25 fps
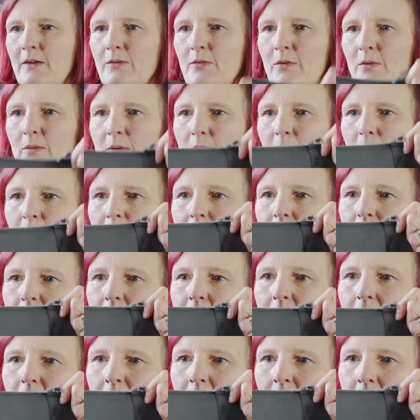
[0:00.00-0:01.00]
what we
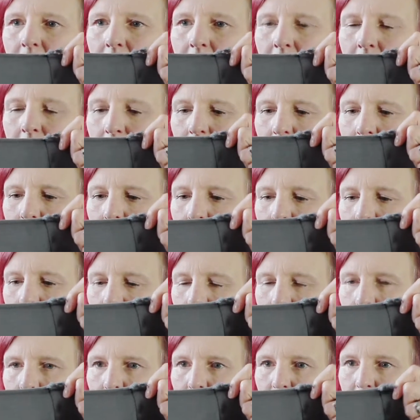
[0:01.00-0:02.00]
want
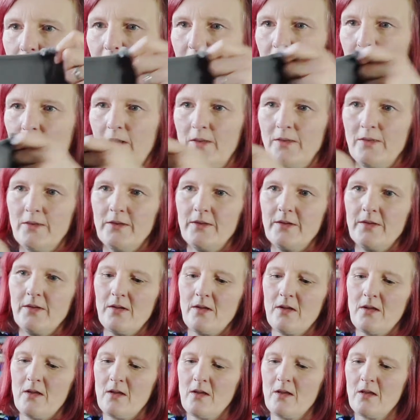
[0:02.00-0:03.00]
on the front
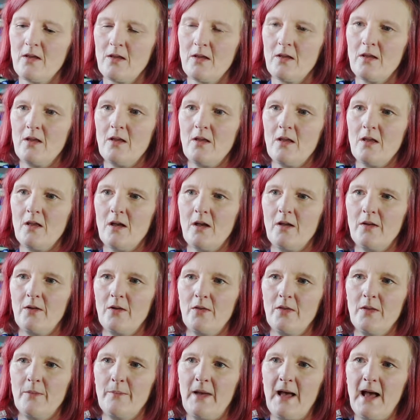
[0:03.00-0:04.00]
and
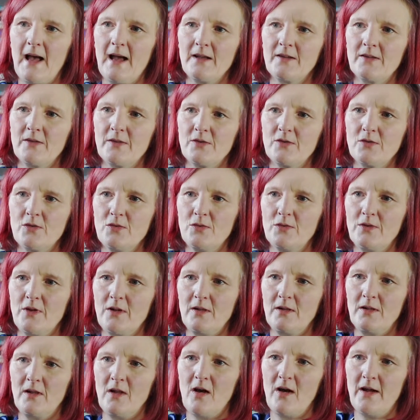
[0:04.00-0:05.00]
on the back, so it's all
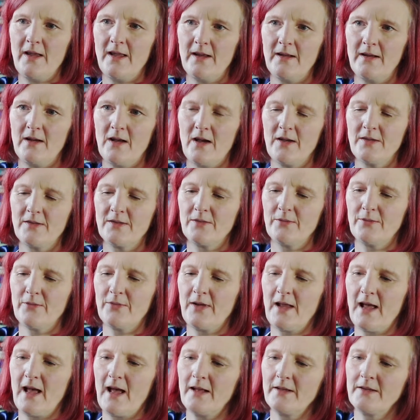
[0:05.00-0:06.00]
lying nice and
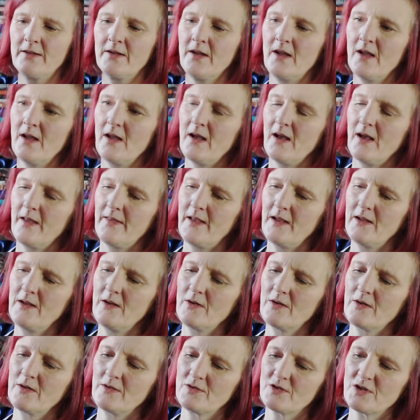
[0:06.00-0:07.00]
flat. And then you
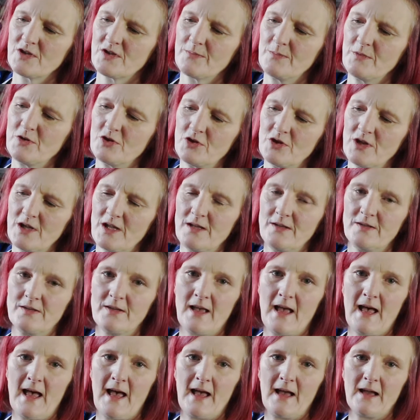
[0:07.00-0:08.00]
can just machine
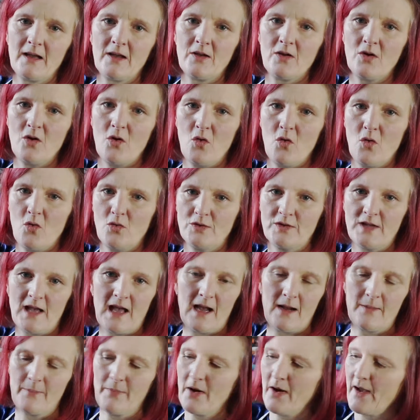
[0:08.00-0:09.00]
tack or
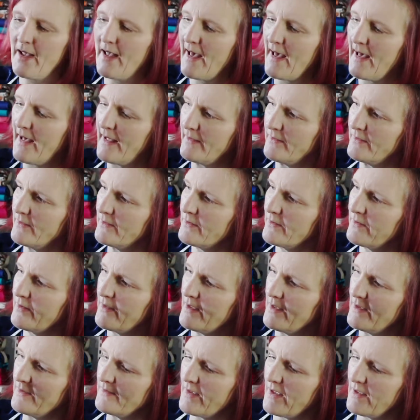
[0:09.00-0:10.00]
tack by hand
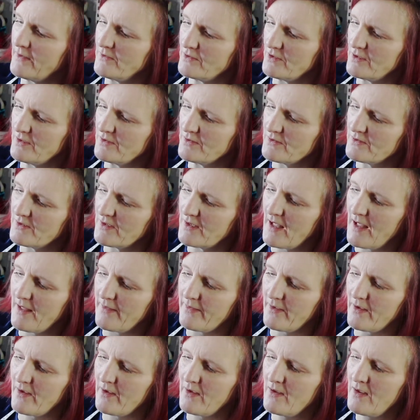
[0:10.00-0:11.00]
these edges
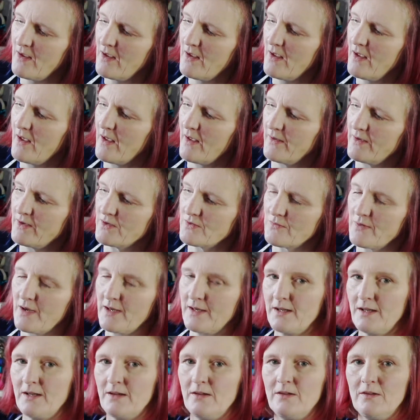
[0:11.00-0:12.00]
together, and it's
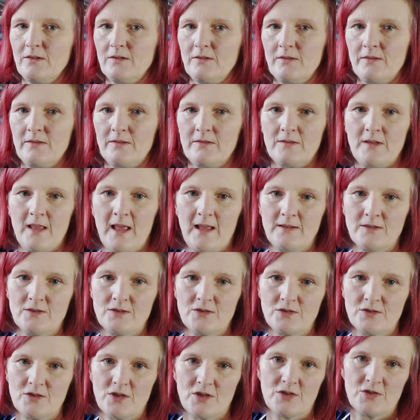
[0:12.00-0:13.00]
ready then
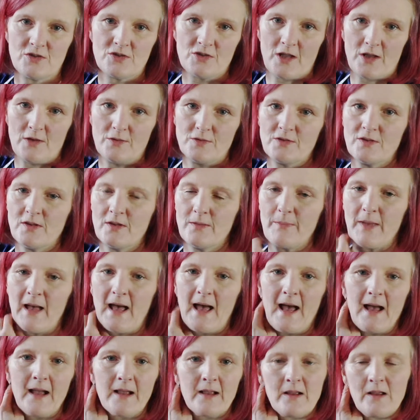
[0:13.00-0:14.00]
to just sew to the
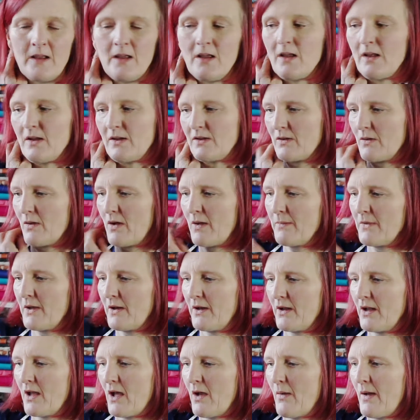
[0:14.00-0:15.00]
back. So I'm going
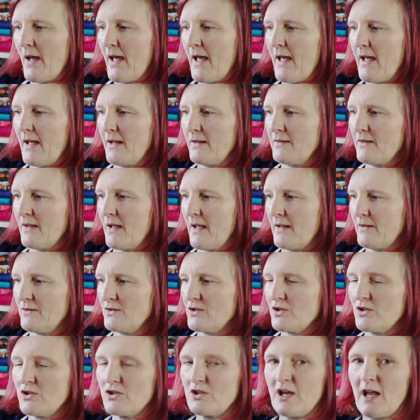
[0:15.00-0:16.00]
to go ahead and
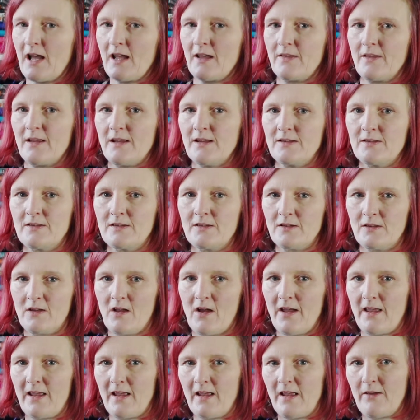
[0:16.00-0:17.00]
just check this
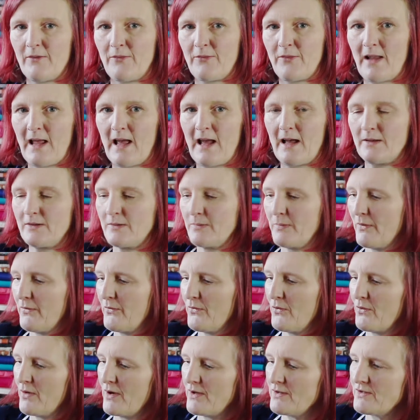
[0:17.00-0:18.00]
lying it flat
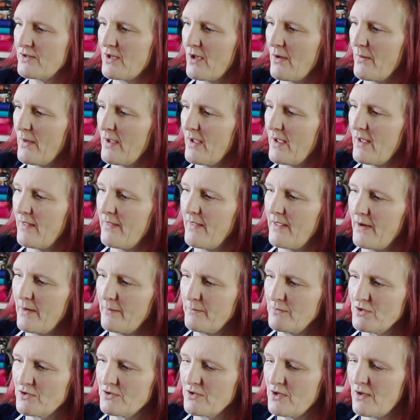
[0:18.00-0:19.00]
before I sew it, and then I'm
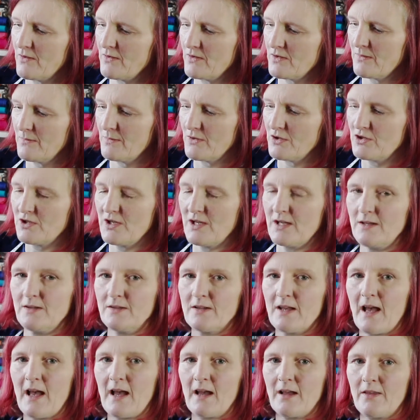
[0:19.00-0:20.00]
just going to machine
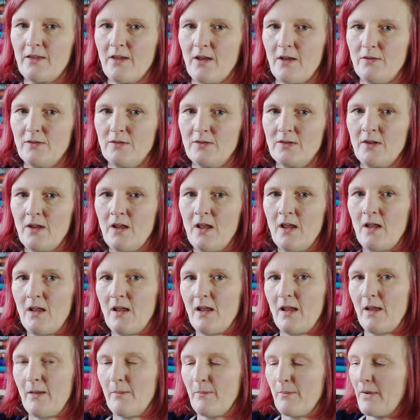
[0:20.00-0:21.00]
tack those
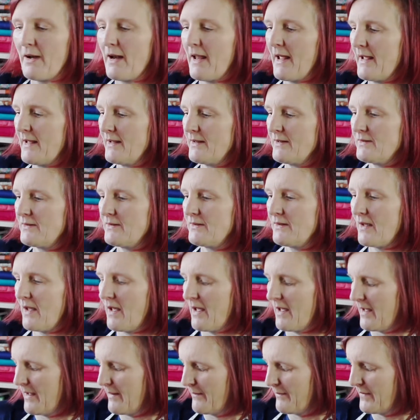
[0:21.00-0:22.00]
in place,
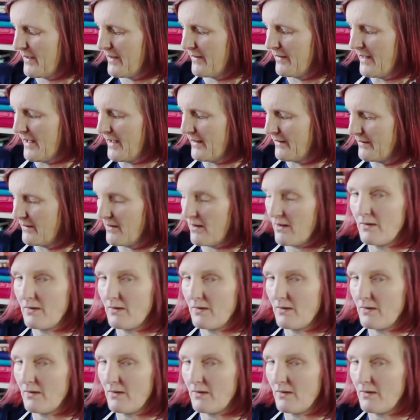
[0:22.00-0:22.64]
and then I'll